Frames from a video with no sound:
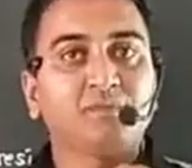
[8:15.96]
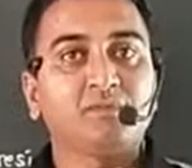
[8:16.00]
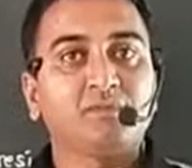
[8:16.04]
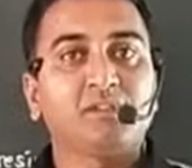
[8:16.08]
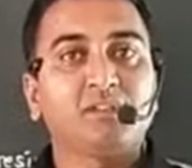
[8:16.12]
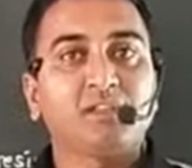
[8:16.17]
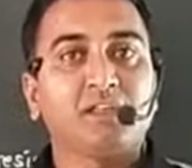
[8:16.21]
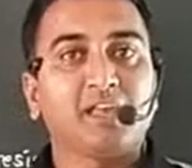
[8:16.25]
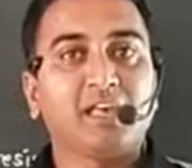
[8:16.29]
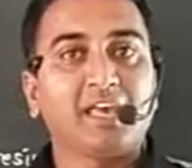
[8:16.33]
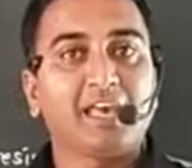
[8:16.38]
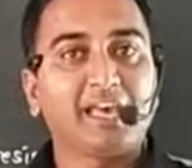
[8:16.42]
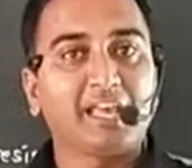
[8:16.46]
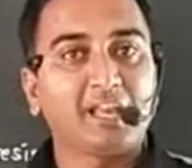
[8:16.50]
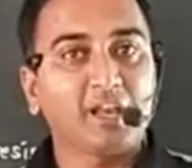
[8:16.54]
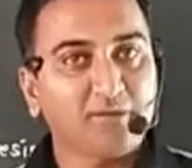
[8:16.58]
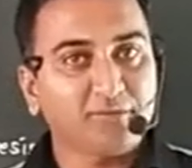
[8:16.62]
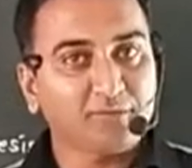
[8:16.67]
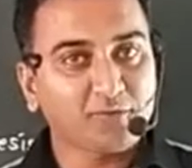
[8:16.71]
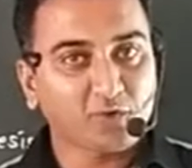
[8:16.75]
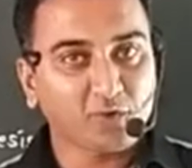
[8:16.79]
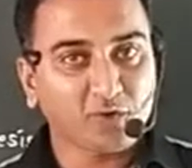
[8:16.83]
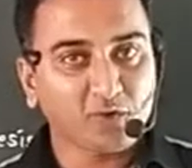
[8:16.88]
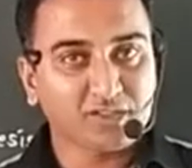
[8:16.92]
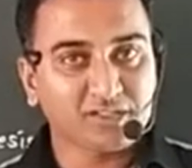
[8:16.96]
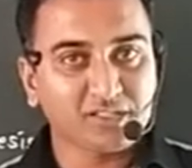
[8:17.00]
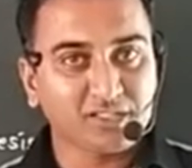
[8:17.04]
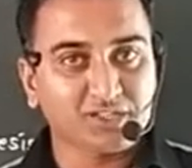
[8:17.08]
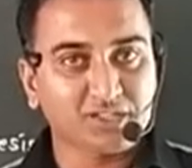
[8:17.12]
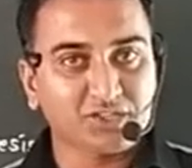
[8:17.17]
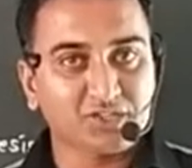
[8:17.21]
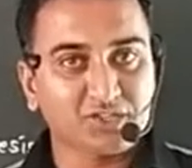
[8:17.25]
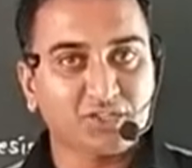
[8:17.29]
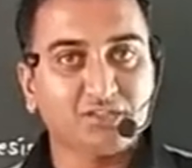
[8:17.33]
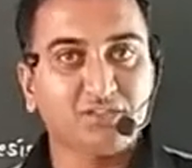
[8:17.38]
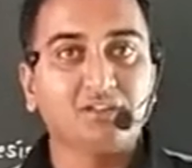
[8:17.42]
area of cross
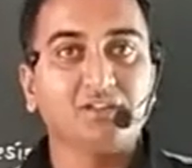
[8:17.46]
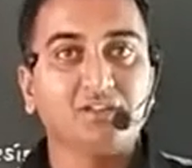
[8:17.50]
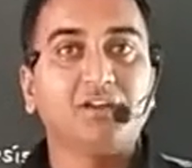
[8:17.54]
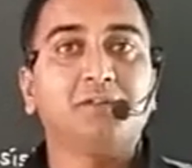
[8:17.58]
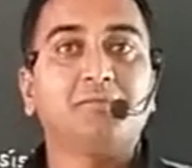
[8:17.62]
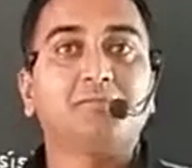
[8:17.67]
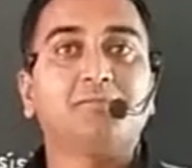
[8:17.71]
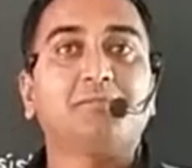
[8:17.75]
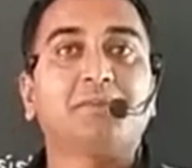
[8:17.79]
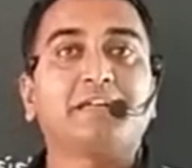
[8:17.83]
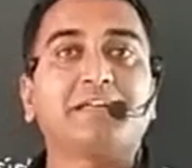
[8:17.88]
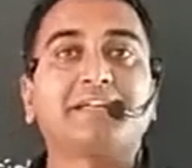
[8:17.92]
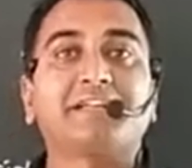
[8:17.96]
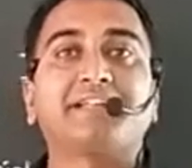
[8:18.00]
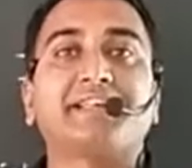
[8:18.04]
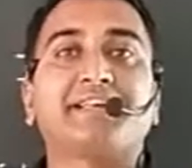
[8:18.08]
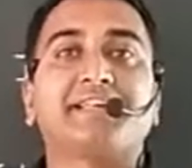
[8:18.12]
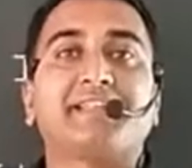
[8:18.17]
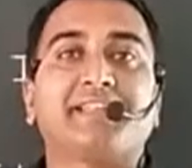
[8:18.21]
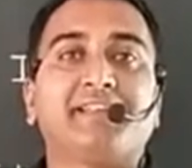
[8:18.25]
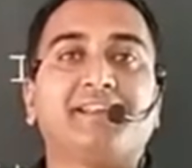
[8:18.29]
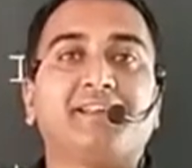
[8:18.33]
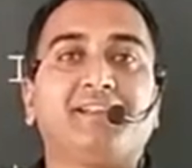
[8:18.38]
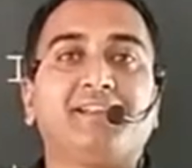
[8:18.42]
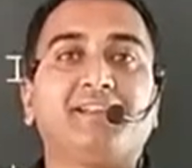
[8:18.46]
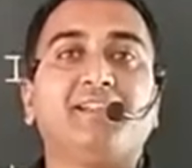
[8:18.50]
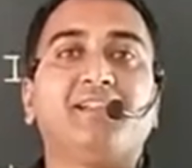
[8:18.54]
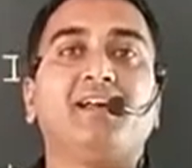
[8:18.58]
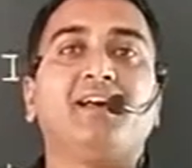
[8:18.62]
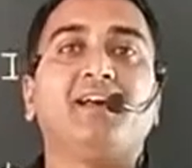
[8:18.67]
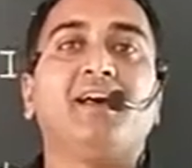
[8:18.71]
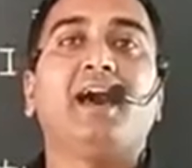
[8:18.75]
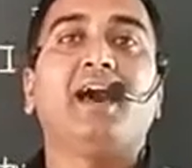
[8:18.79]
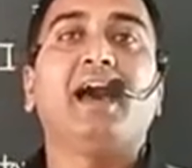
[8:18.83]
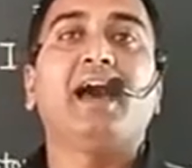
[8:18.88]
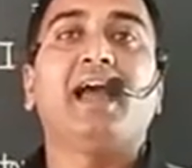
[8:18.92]
section,
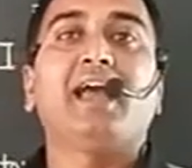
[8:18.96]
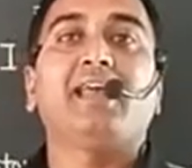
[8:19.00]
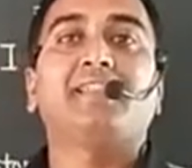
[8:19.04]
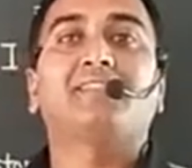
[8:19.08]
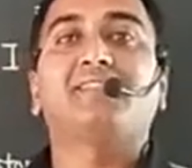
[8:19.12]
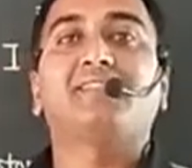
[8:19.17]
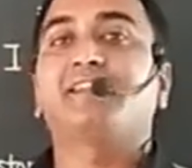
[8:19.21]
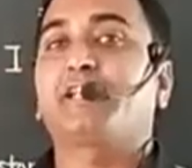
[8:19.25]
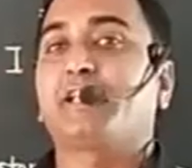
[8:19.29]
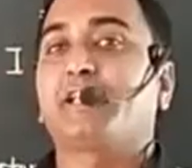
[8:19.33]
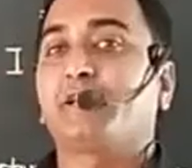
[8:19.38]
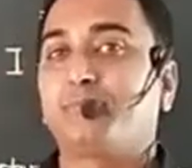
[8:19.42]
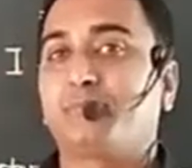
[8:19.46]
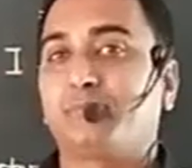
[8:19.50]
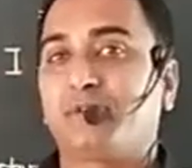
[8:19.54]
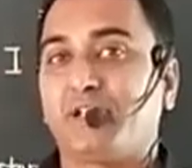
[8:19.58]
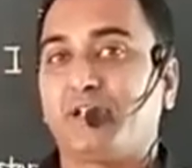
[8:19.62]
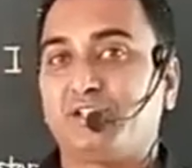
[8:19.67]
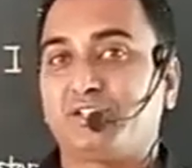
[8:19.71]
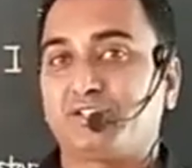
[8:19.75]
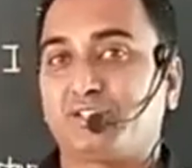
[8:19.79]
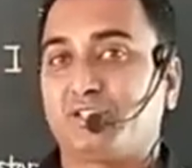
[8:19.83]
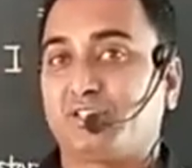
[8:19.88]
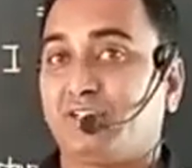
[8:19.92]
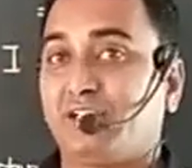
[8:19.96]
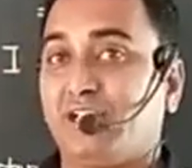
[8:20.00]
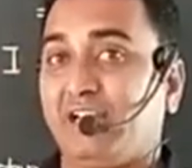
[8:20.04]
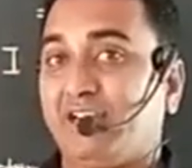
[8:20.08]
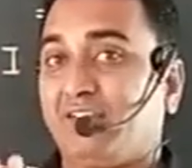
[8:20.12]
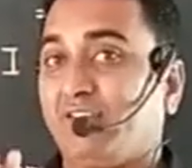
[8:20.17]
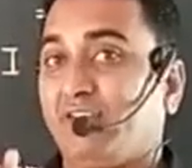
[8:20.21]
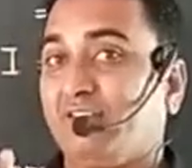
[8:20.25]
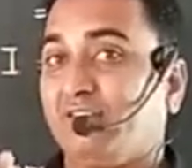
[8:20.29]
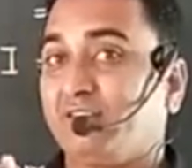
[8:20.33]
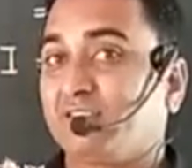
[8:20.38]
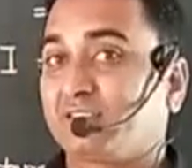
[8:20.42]
material, and the temperature that
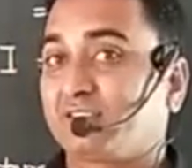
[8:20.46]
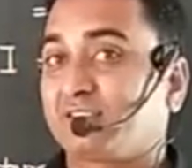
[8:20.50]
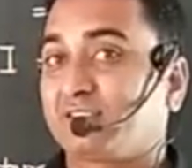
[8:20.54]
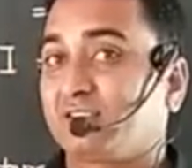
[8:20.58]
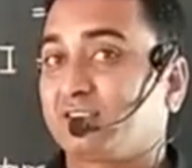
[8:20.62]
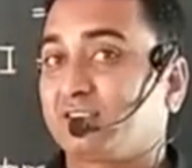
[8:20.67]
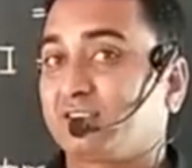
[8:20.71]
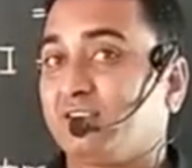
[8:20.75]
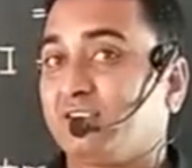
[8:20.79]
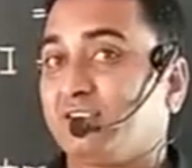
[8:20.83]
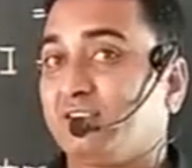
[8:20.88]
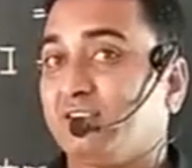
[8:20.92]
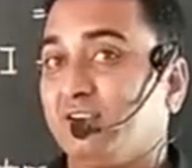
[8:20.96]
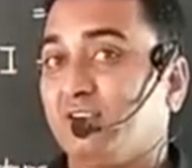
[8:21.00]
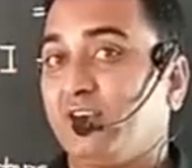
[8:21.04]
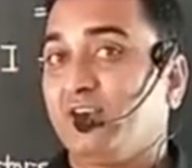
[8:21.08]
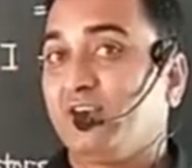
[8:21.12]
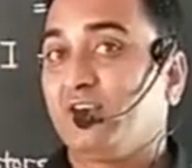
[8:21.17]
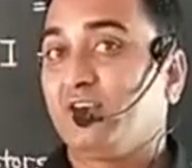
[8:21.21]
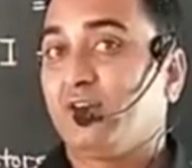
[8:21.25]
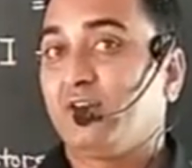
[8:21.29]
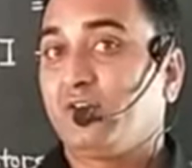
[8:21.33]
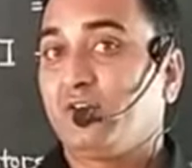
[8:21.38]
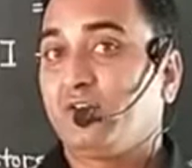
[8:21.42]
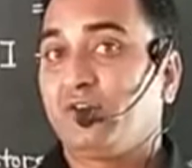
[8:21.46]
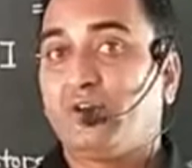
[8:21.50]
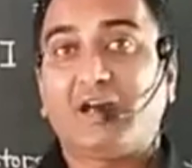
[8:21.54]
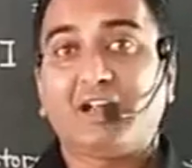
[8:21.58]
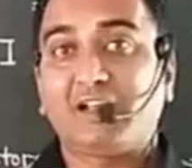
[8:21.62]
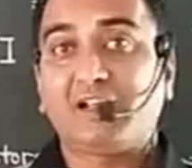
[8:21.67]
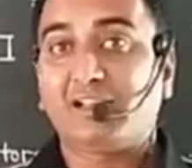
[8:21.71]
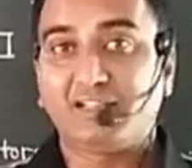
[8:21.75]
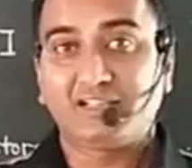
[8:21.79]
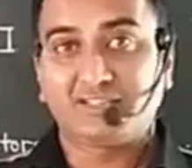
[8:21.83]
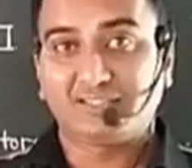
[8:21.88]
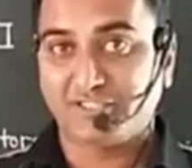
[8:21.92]
we have discussed in
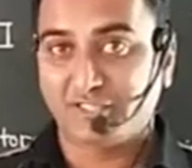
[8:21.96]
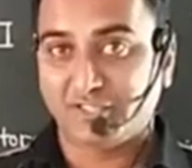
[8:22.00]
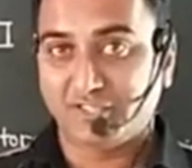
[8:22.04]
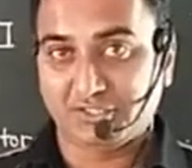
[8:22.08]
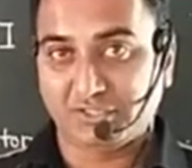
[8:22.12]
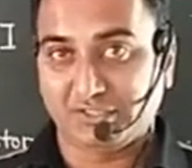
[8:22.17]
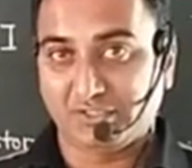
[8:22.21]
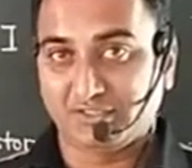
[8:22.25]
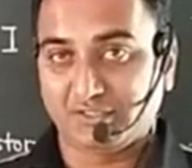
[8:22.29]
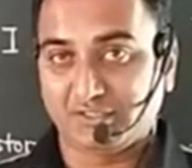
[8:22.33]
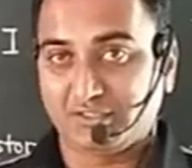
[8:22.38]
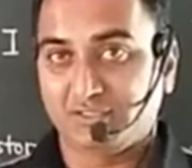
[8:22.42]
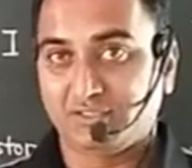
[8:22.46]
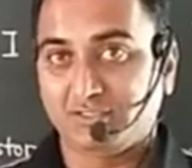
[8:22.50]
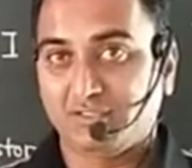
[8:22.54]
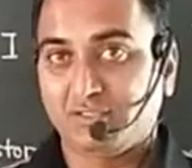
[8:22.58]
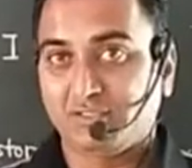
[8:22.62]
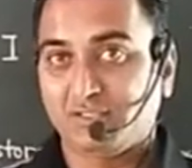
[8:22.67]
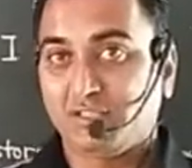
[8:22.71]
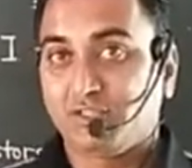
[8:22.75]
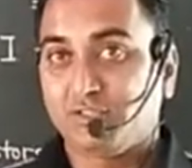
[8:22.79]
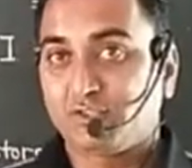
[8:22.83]
earlier sessions.